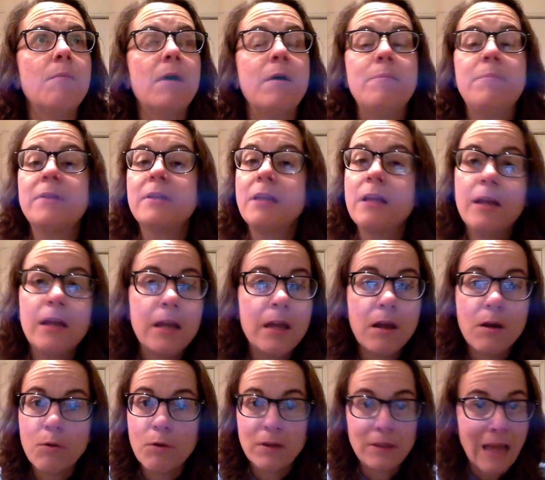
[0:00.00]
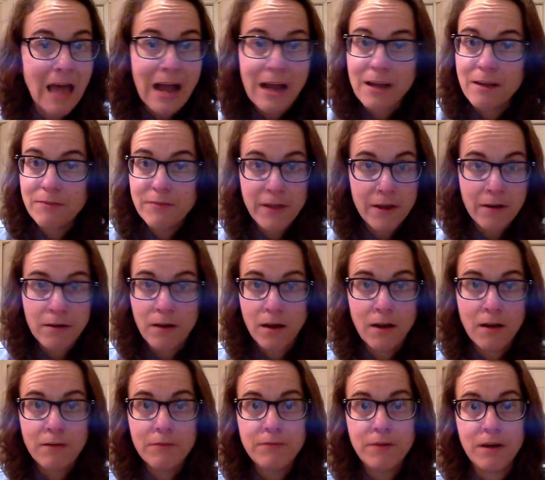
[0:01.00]
ability or lack of
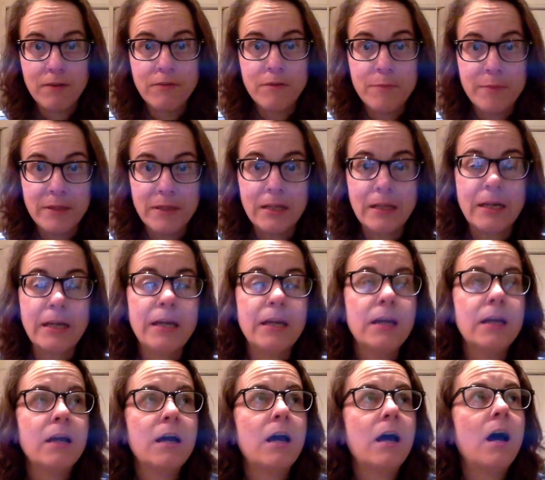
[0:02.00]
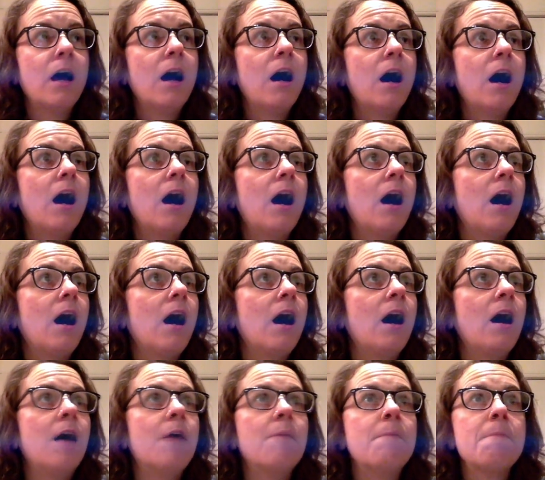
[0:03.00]
thereof of ability,
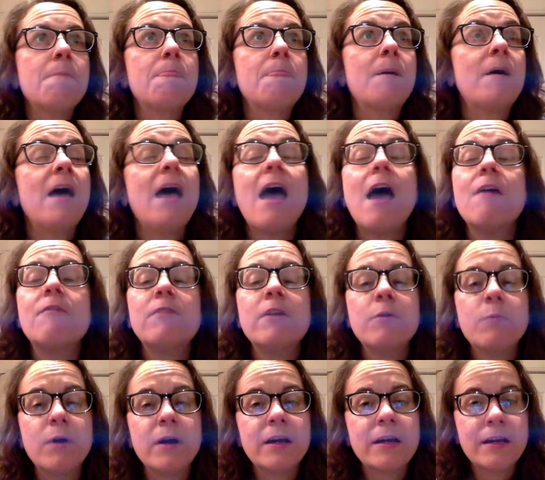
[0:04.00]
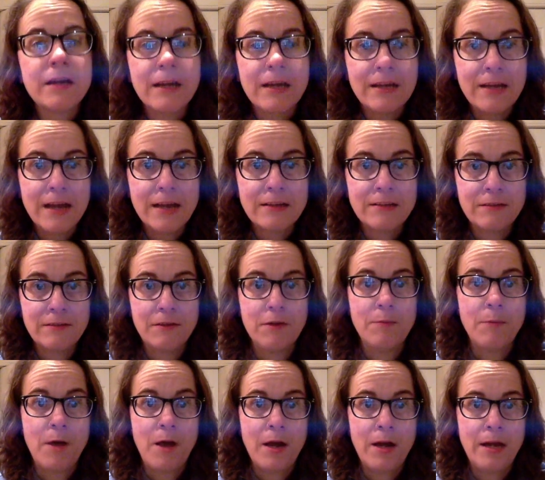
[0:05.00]
that everyone can connect to their
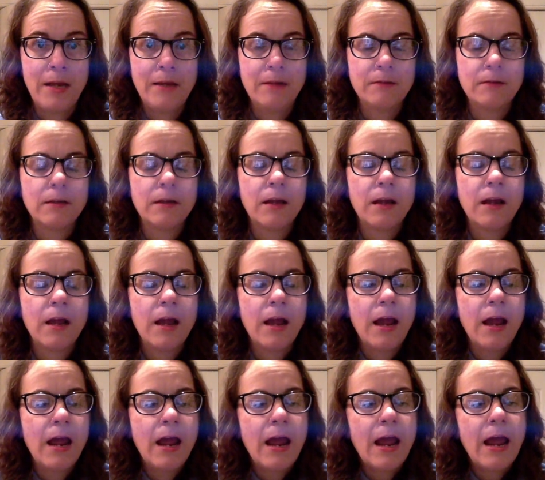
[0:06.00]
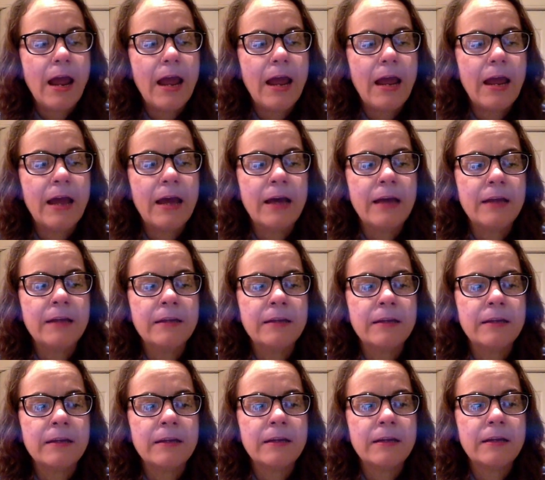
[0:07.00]
body.
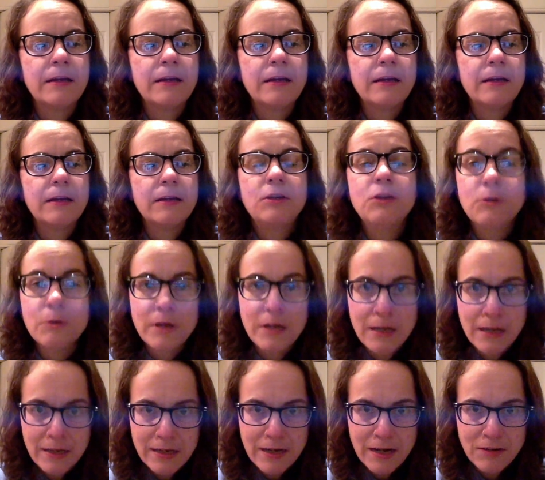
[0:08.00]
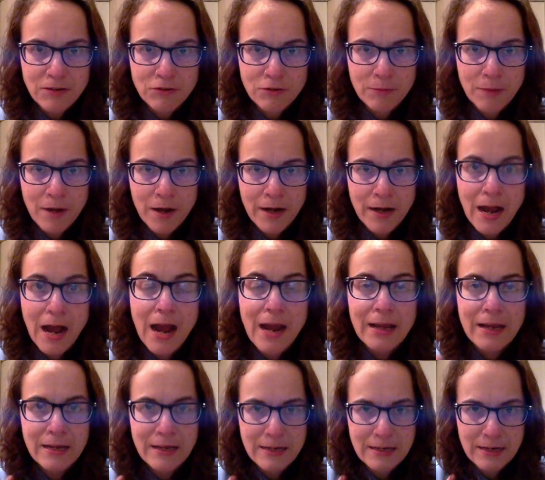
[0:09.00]
And you can connect to your body. I
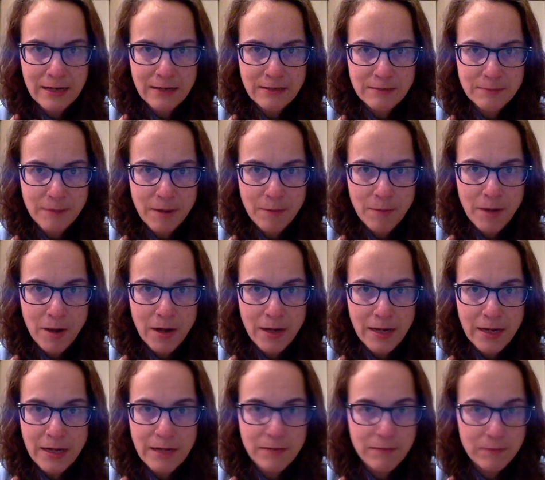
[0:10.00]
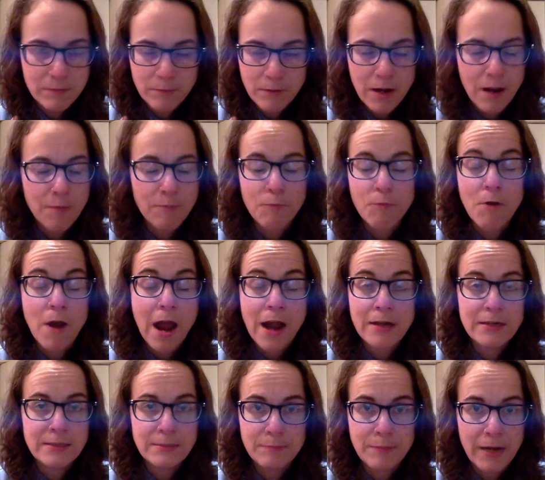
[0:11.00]
can connect to my body, even when I'm
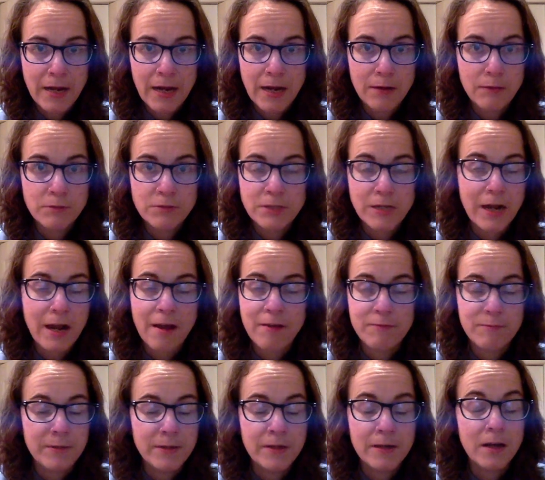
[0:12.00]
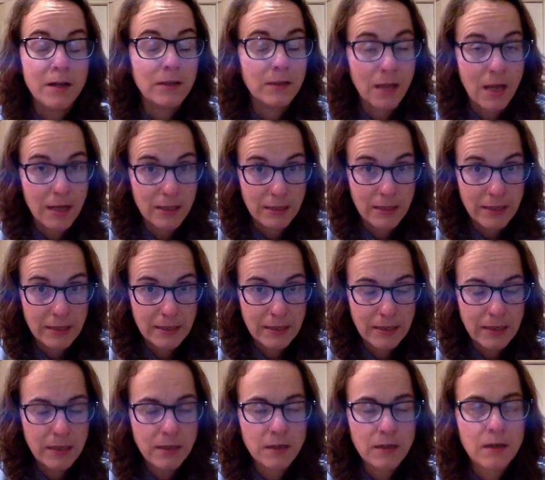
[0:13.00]
racked in pain, which I have been a lot
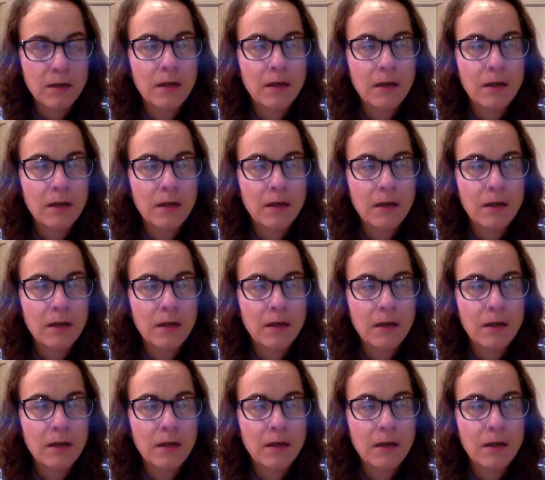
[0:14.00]
lately.